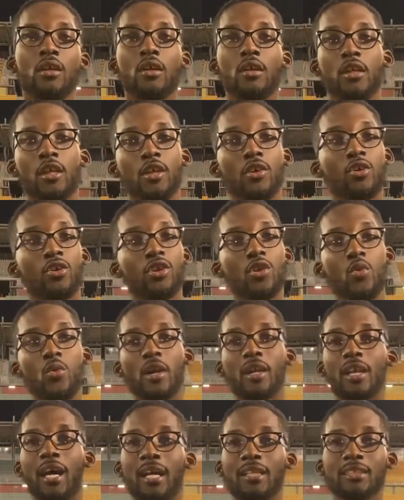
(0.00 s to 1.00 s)

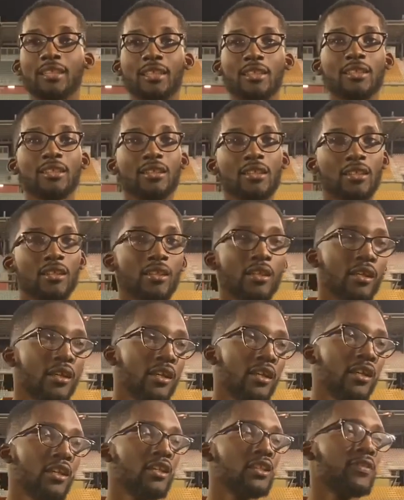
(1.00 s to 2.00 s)
Dujuan Hutchinson,
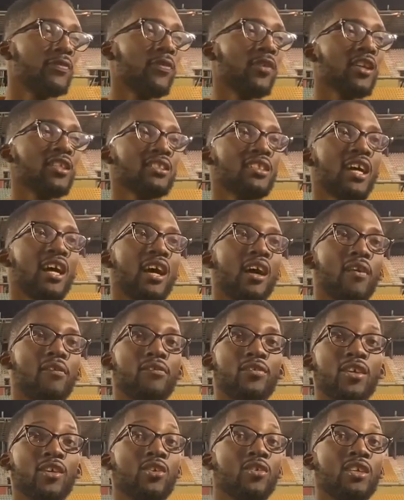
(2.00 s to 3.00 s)
in his first half,
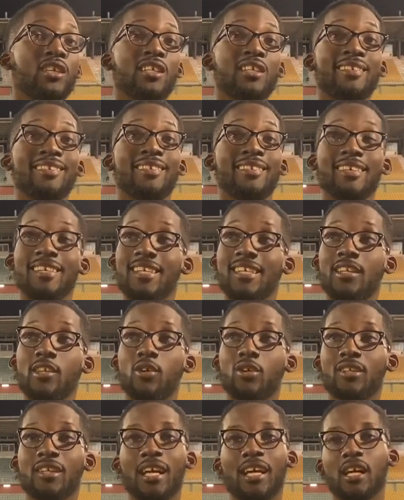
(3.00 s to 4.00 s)
he
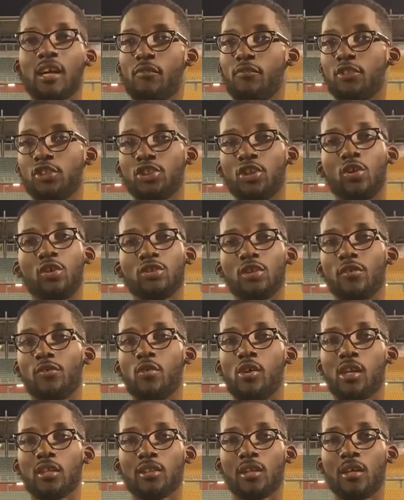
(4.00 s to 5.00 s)
looked like a fish out of
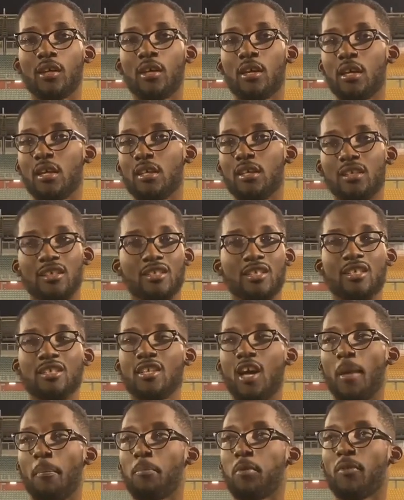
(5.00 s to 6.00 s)
water. He did
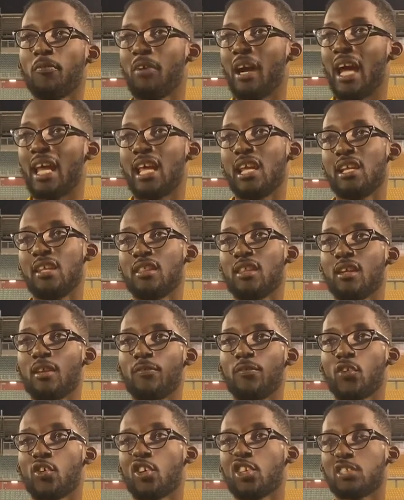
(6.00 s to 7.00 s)
not provide anything
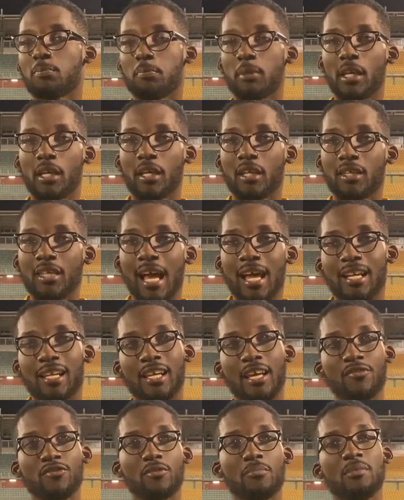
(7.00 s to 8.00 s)
for us playing in that
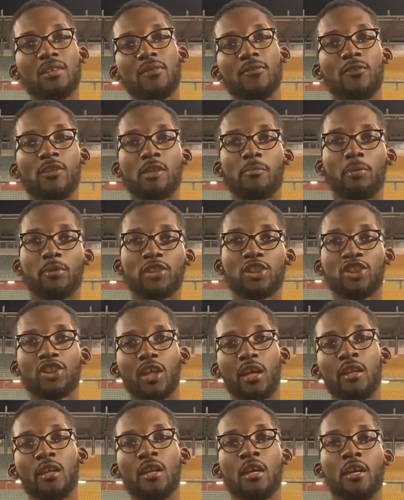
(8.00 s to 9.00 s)
left midfield
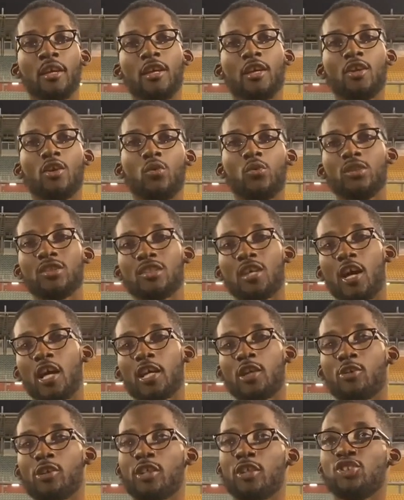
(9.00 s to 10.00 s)
position. We saw he
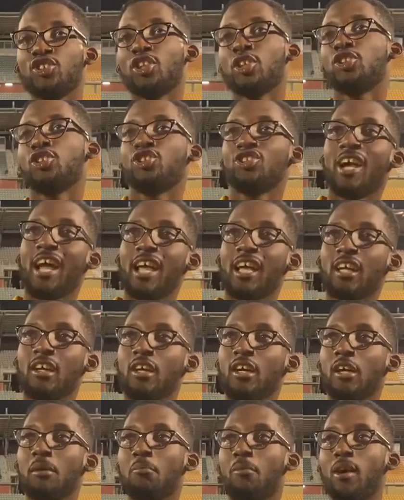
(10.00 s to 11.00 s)
was trying,
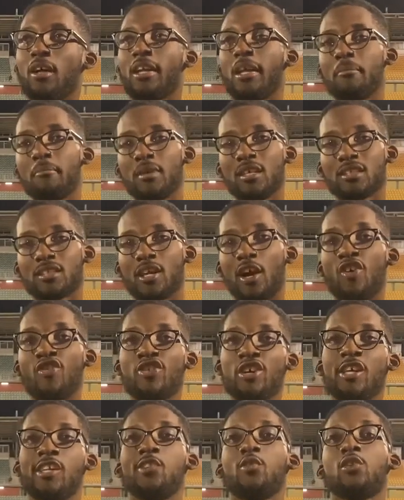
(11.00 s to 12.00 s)
but Lembisca
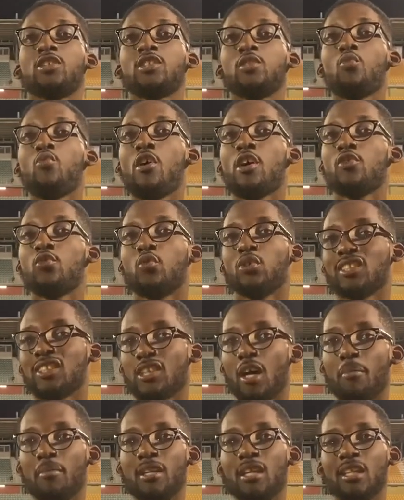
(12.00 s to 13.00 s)
really was the one who was
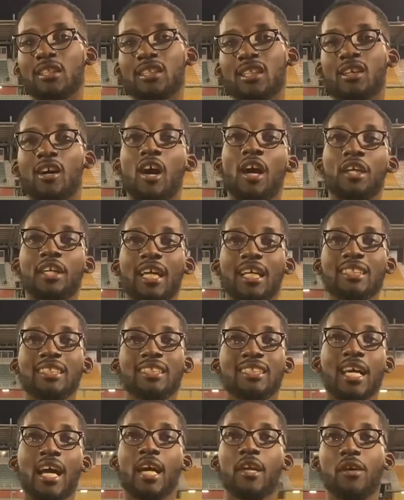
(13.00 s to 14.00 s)
dominating on that
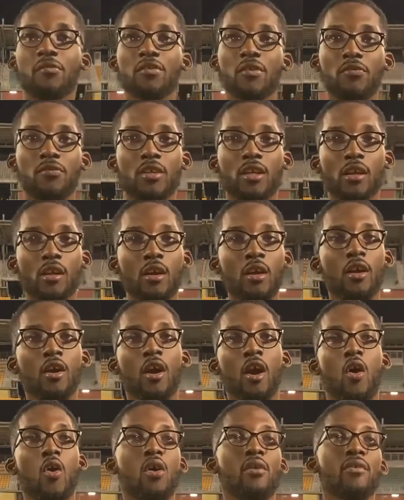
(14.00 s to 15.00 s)
side of the field.
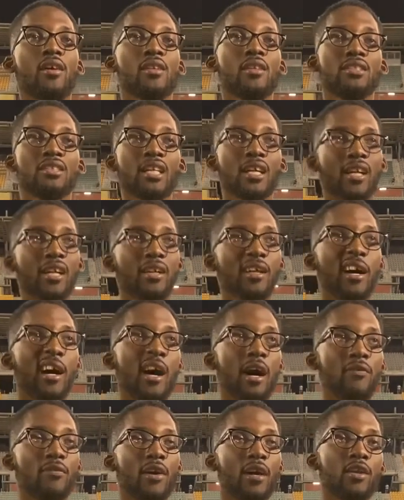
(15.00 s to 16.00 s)
However, in the second
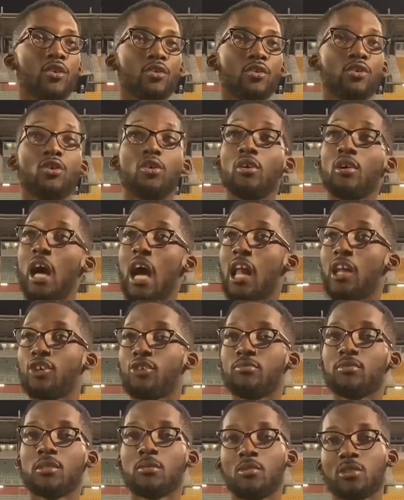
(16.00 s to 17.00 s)
half, I don't know,
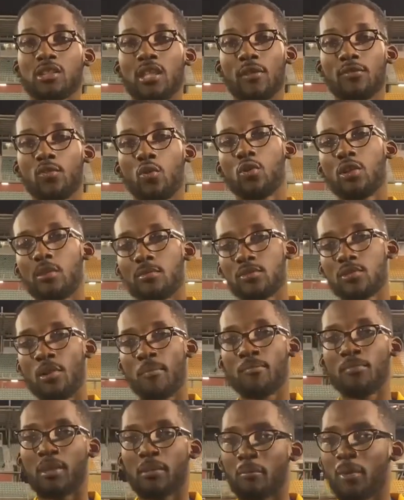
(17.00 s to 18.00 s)
Hargreaves must have told him
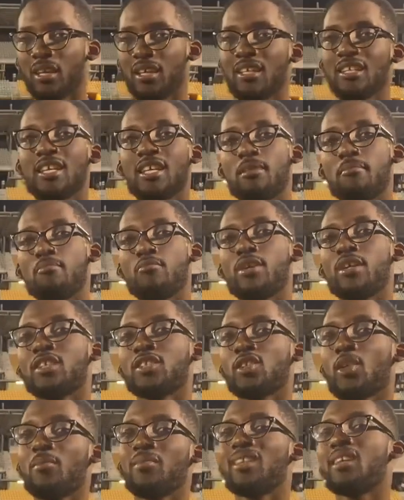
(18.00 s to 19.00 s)
something, but he did bring
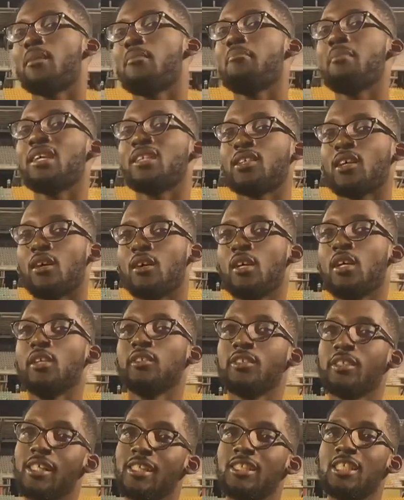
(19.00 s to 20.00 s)
something better
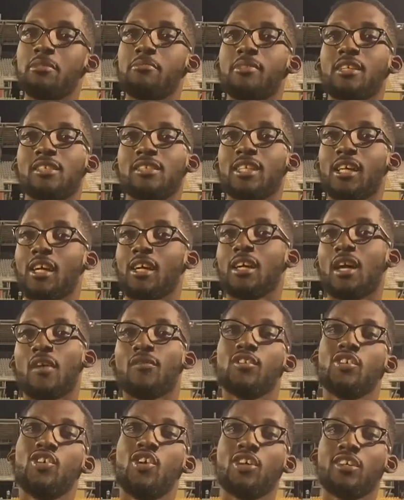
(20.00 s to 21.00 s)
to the team in the second half.
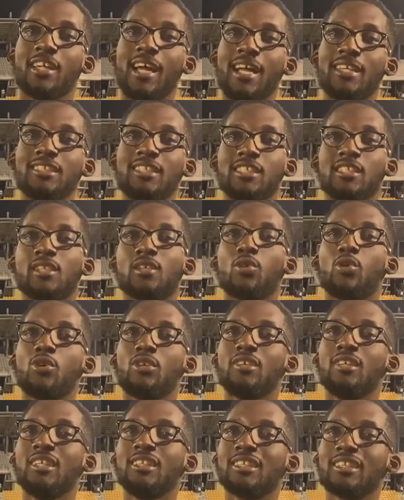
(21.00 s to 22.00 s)
The young
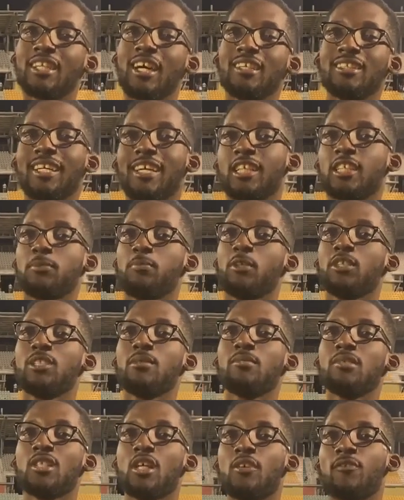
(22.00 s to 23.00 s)
19-year-old did start to express
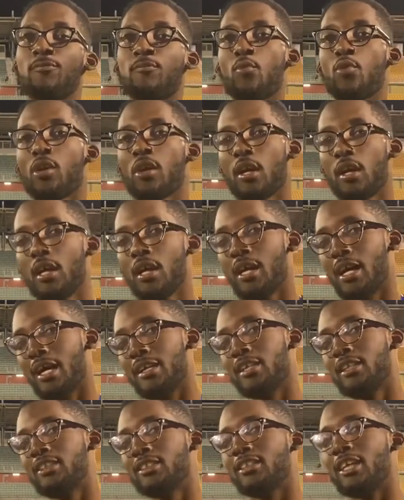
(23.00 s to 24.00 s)
himself more and
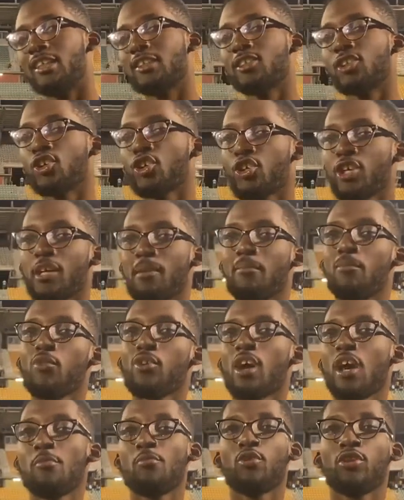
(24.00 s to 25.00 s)
did start to create more
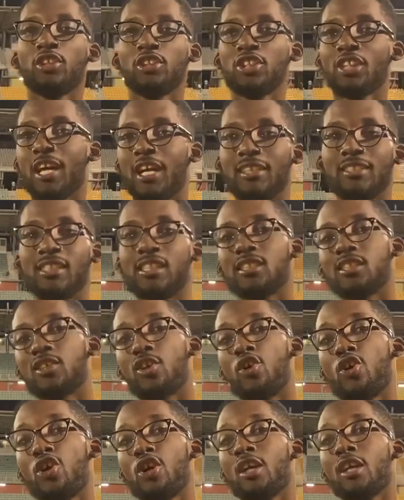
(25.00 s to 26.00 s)
and more chances. So
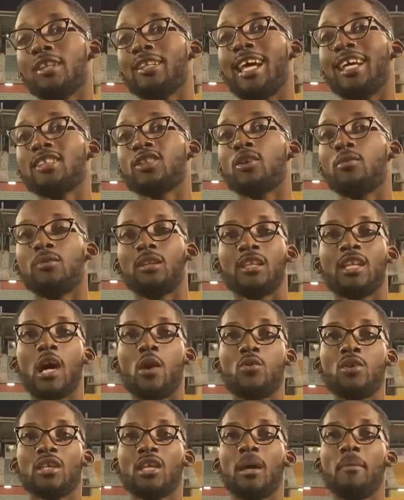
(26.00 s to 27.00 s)
that's something that
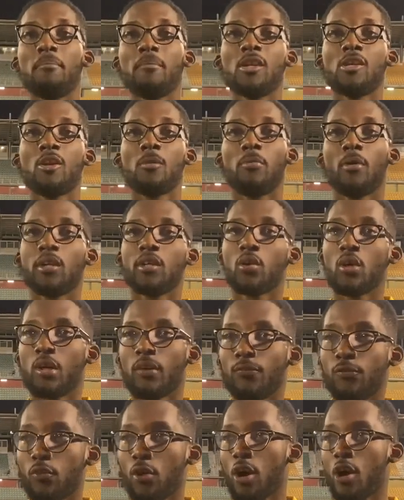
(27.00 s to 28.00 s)
we can build upon going
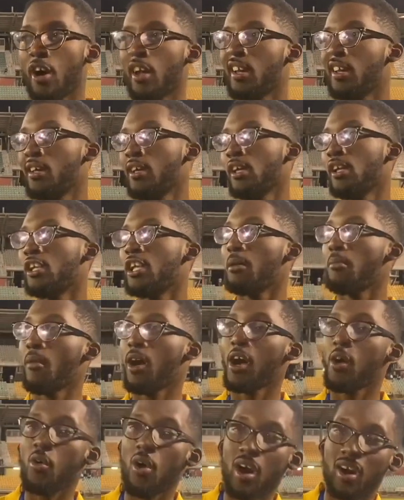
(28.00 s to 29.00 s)
forward.
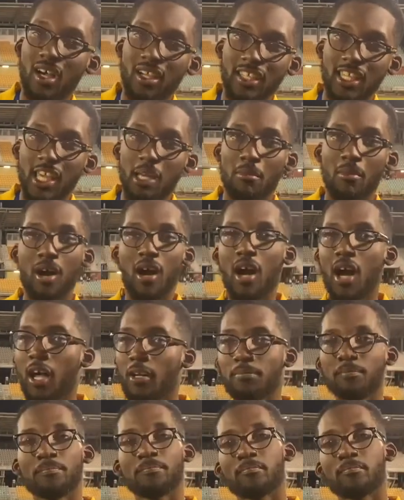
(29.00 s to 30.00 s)
Lamar Walker came
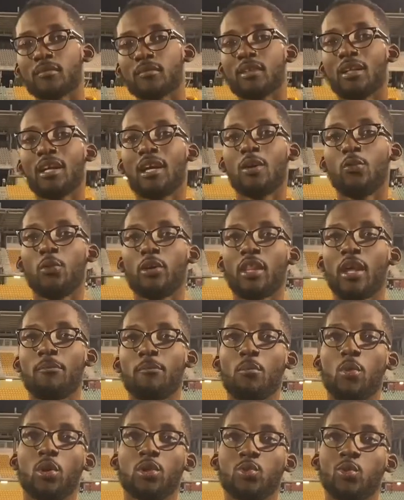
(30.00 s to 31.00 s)
on with
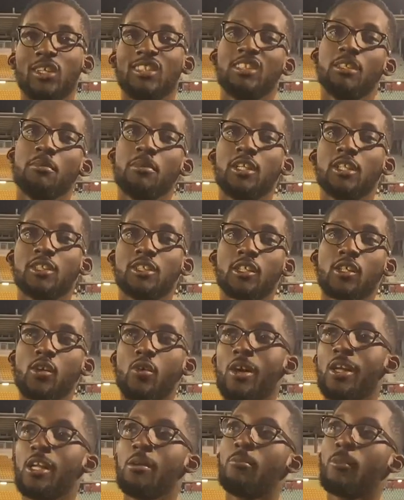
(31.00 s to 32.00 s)
about 20 minutes to go,
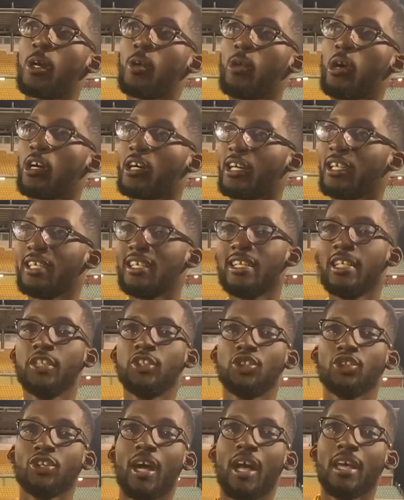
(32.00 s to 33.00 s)
and Lamar Walker, he did
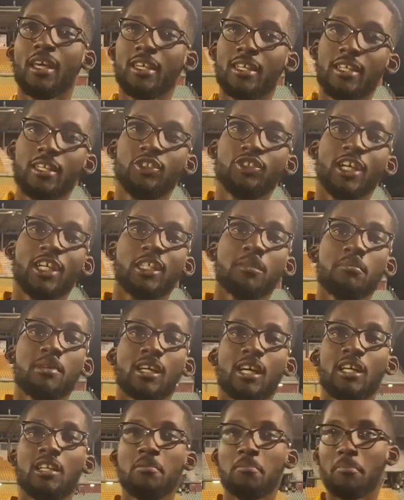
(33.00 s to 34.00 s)
try to make
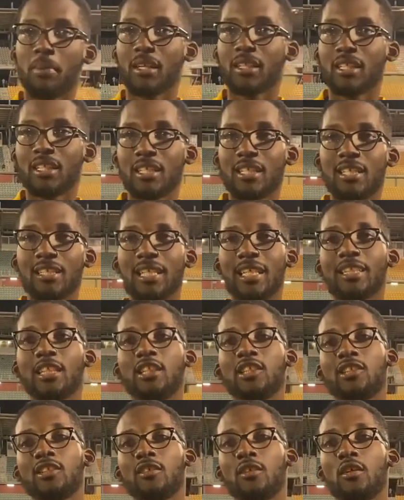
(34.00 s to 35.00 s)
an impact. He did get
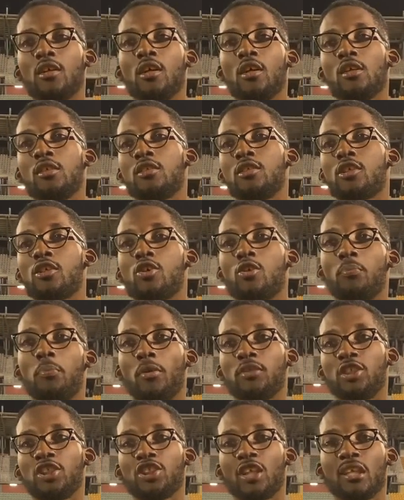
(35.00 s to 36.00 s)
into good
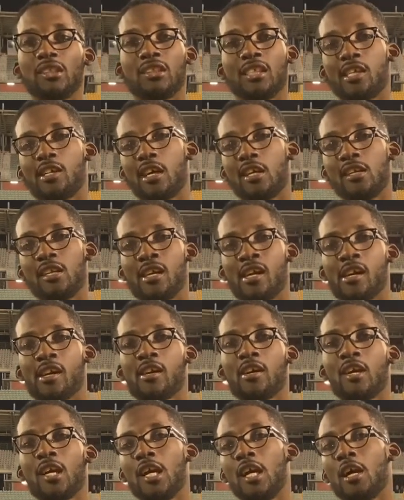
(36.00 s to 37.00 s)
positions here and there,
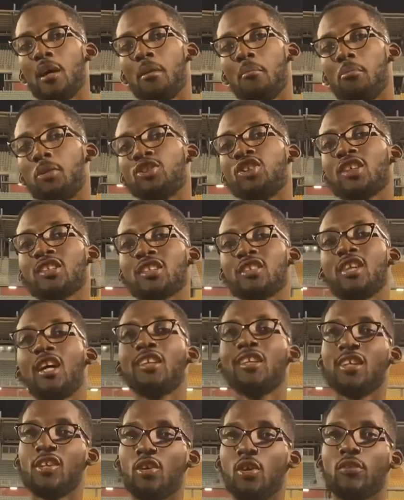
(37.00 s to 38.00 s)
but just
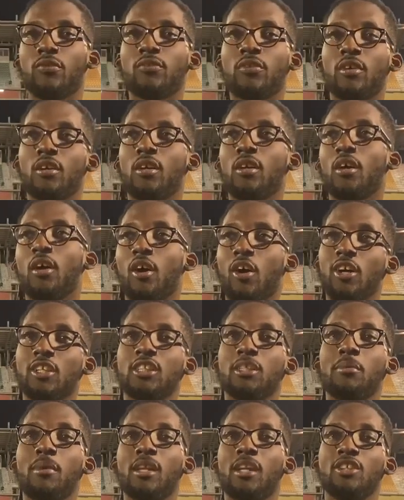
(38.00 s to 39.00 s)
not enough.
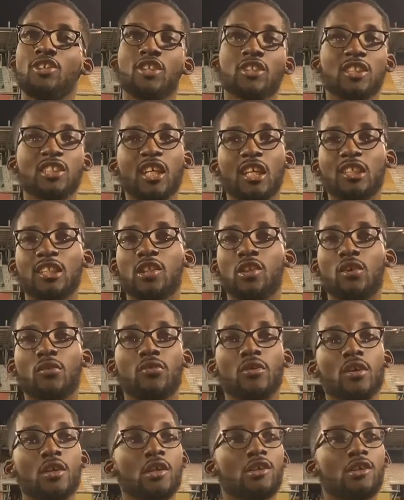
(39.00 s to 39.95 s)
Ultimately, just not enough.